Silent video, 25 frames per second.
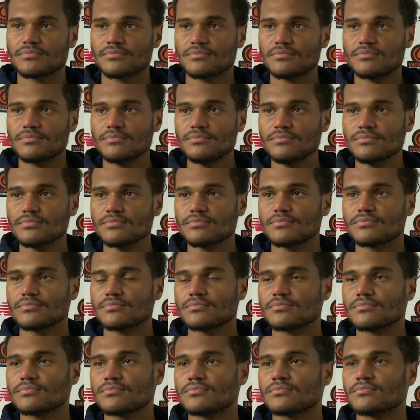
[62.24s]
Obviously,
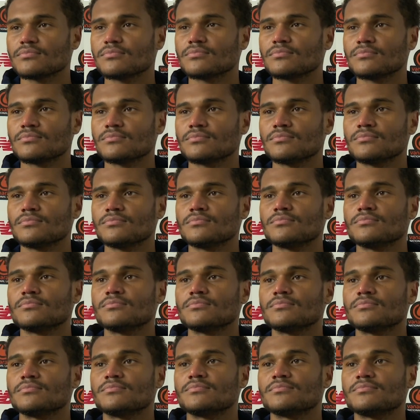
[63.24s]
in the dressing room,
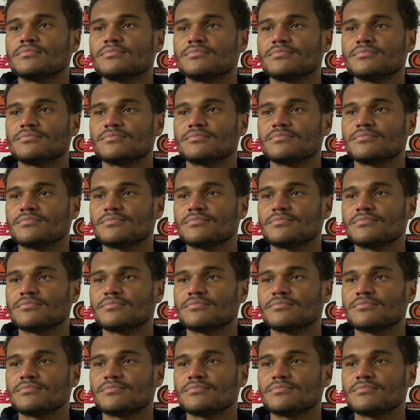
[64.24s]
is there a kind of